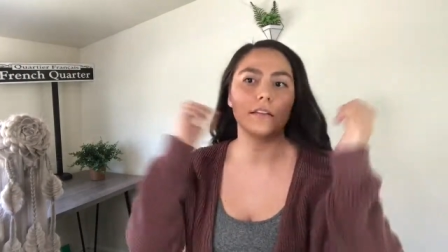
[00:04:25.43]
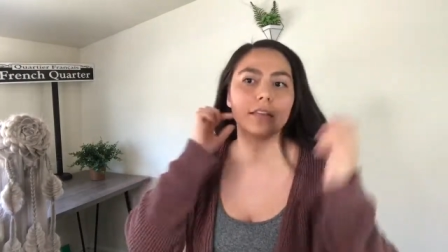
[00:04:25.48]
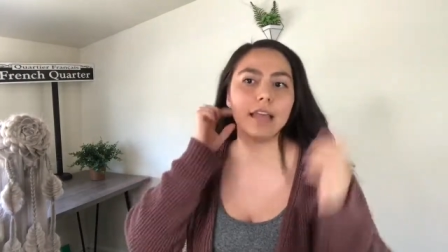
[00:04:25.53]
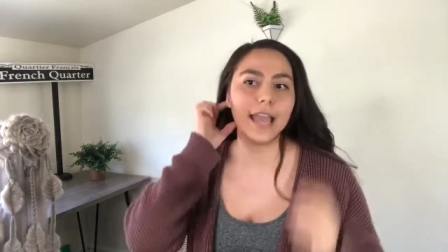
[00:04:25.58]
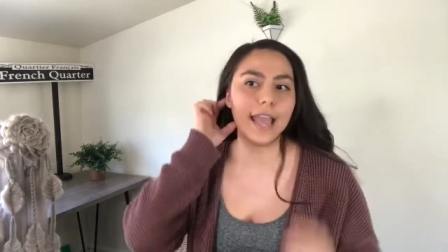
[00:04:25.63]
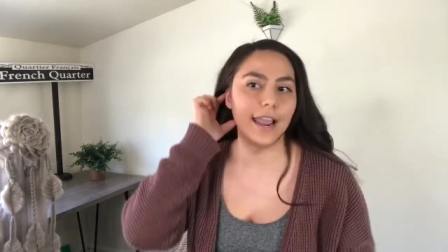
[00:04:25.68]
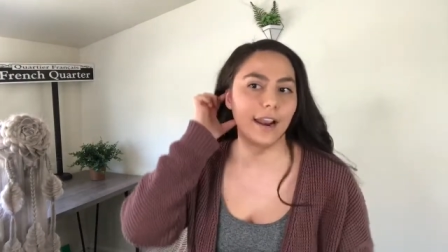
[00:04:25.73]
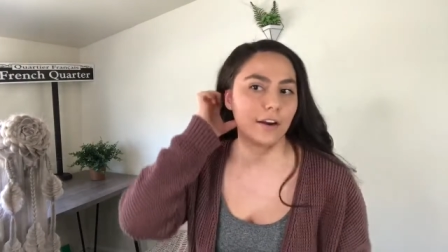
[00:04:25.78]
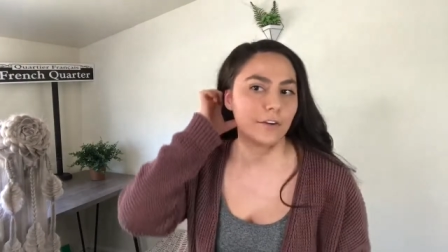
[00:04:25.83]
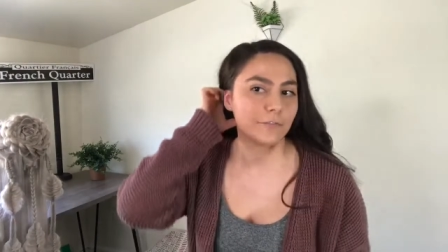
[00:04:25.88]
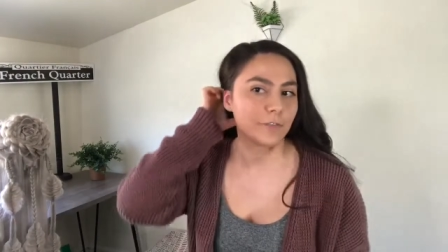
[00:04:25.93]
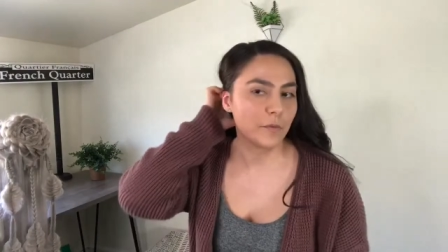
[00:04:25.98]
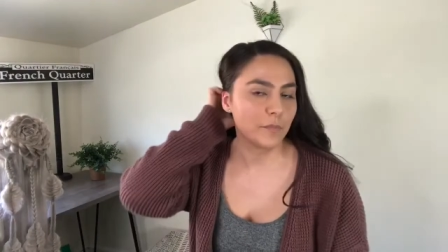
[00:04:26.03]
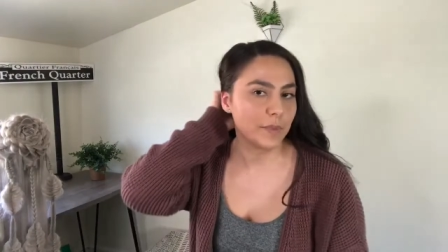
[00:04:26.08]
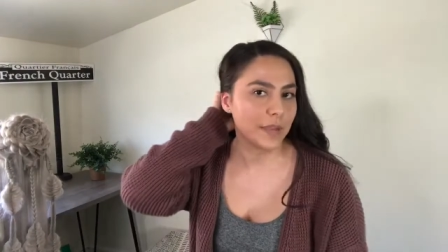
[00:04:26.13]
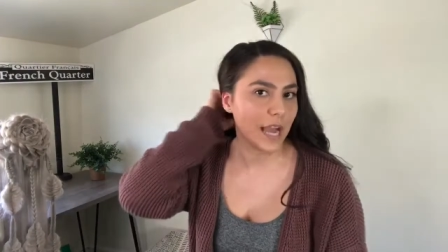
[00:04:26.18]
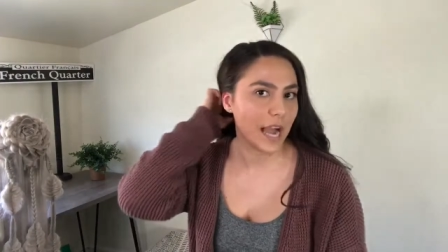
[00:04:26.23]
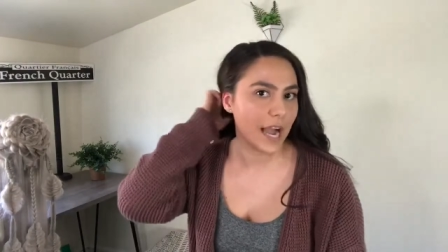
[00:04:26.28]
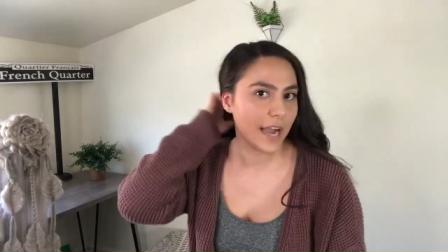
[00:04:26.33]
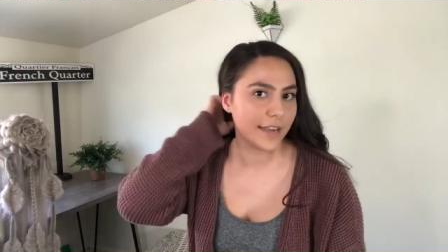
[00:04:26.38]
the hair from
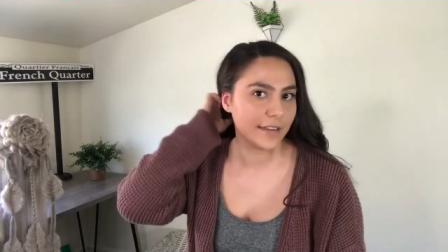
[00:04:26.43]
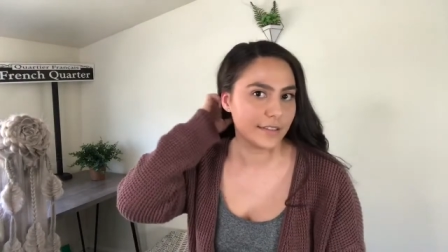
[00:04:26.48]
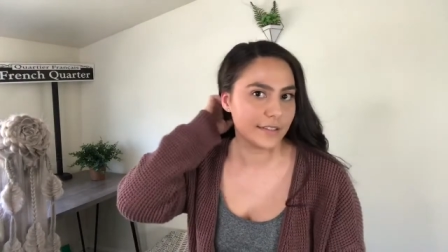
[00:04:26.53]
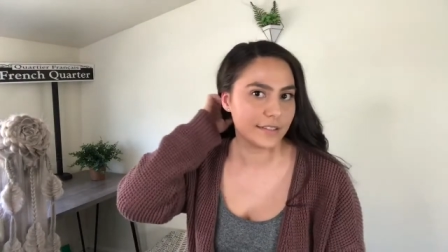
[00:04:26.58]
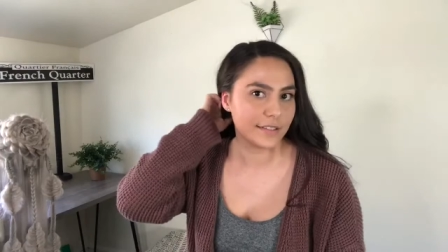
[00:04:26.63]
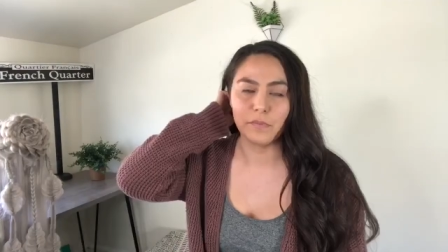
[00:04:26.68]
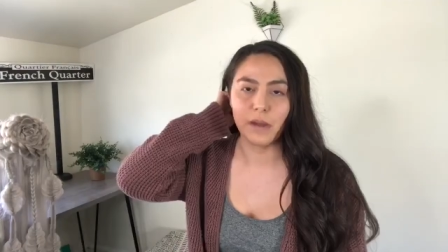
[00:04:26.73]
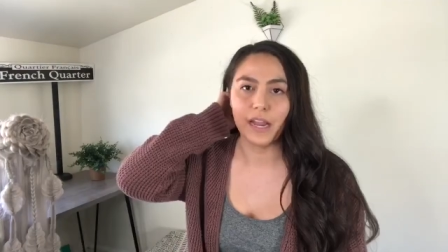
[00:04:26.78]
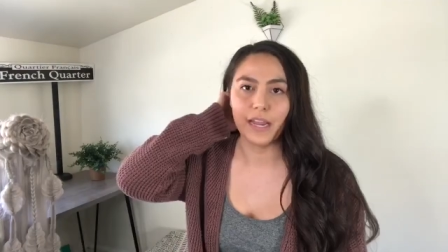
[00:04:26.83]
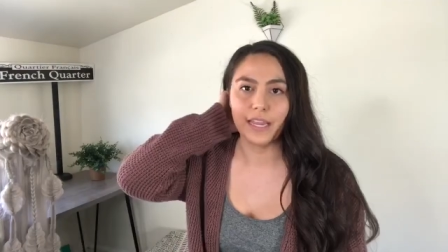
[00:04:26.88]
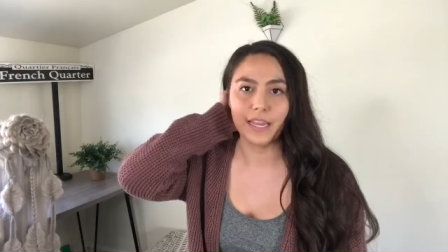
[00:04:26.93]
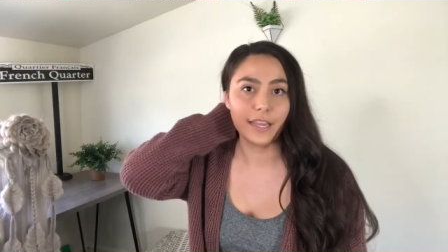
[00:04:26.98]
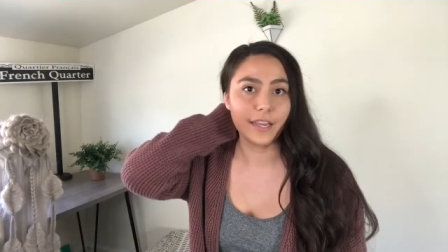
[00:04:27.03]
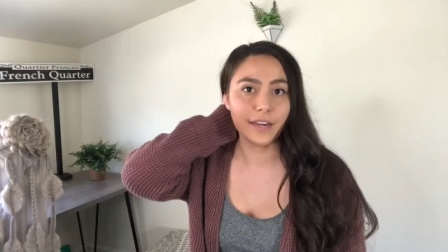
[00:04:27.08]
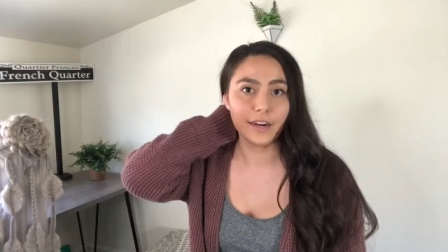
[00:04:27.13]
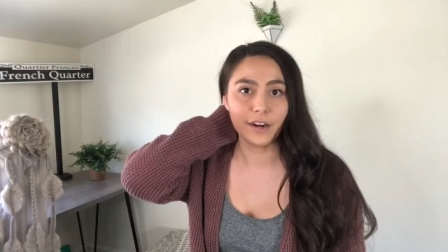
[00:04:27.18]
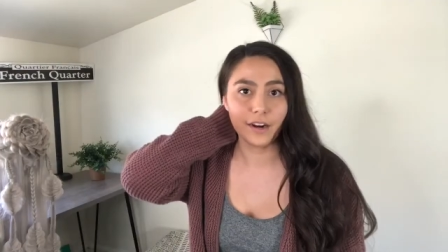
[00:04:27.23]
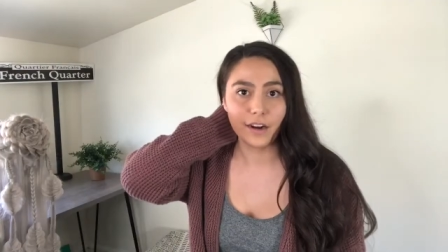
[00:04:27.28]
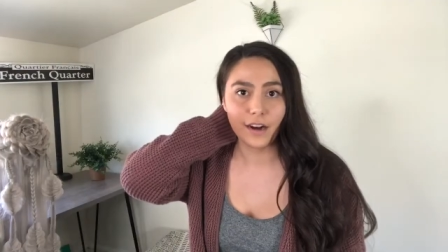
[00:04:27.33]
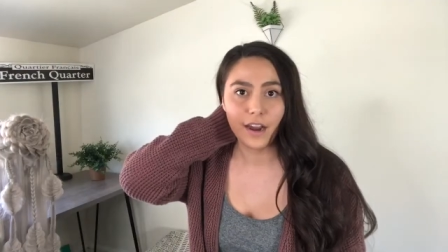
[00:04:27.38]
behind my
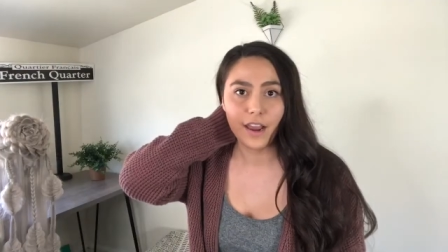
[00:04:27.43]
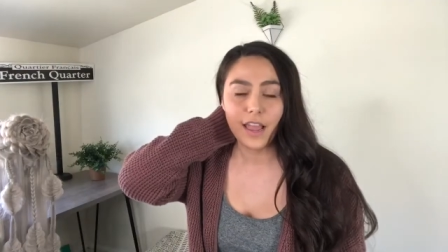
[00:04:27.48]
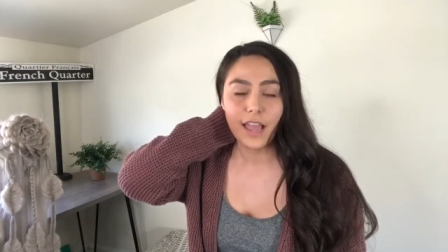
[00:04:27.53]
ear,